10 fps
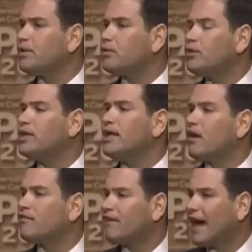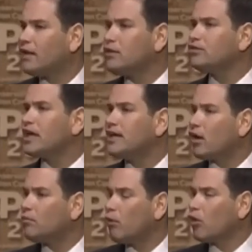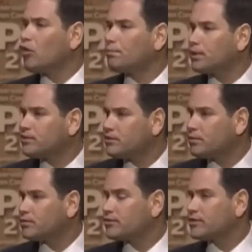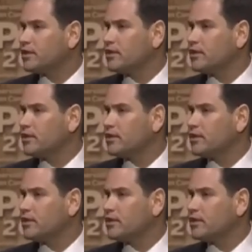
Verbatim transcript: rooted in our values and in our moral principles,